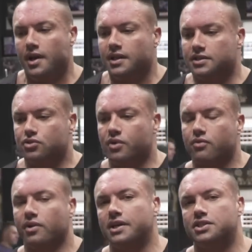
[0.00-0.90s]
there's a direct
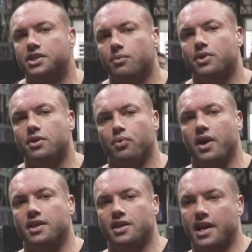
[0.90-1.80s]
relationship with your
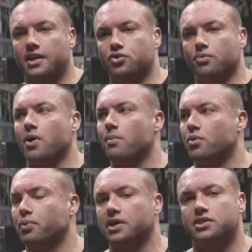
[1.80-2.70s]
breathing, your intra-abdominal
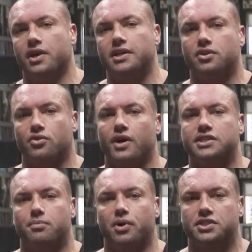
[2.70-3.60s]
pressure, your
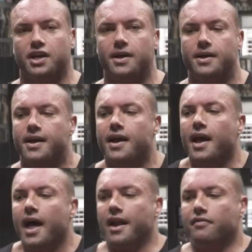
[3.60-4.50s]
interthoracic pressure,
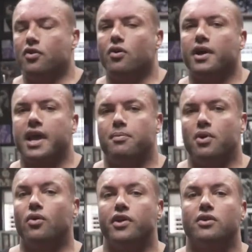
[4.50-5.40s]
and if you're not keeping
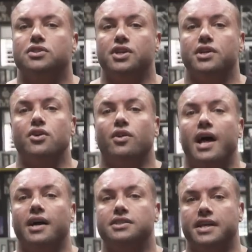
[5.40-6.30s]
all the oxygen in your
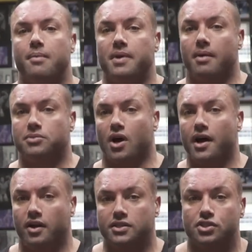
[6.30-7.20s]
lungs and keeping up
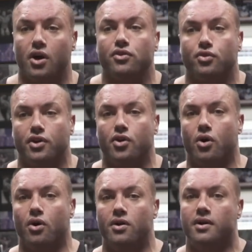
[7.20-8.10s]
tight, nice and tight through your
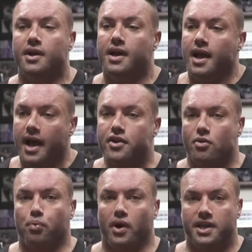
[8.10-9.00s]
core, and you're
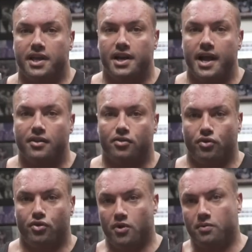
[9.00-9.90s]
breathing in and out through
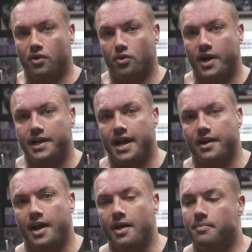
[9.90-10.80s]
the movement on the way down
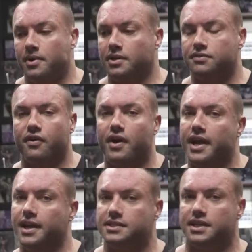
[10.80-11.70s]
and up, it's very
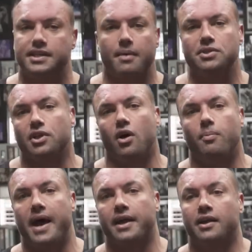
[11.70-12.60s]
easy to damage your lower
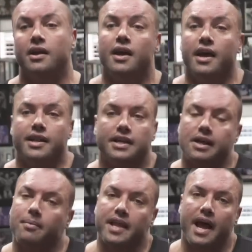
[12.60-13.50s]
back, and that's
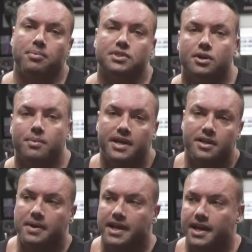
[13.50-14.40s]
something that happened to me in
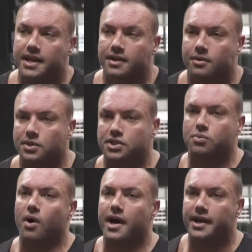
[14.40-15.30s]
the beginning, which is
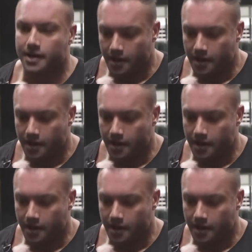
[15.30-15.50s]
why